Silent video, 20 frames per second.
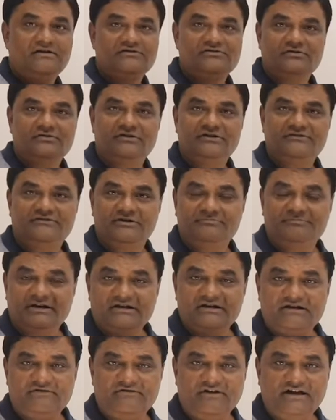So it will
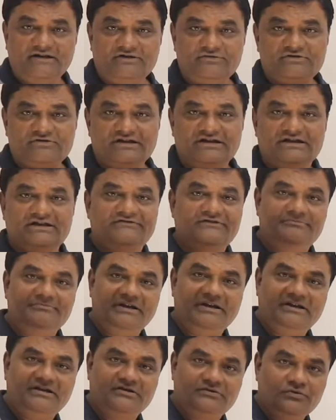print the value, then it will
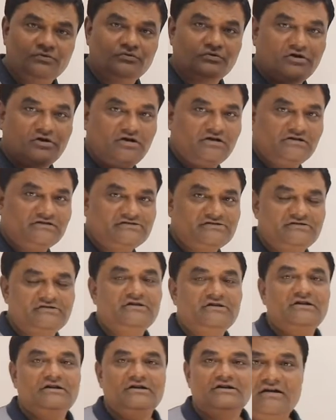make 2 calls.
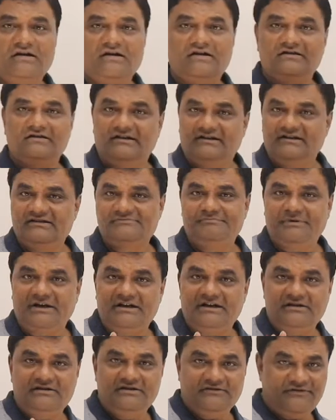Let us
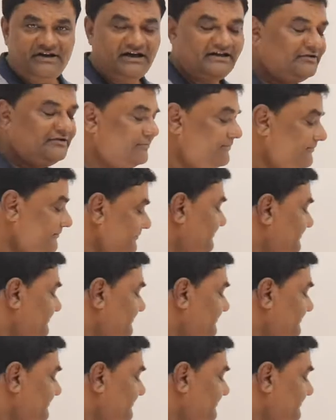print the value.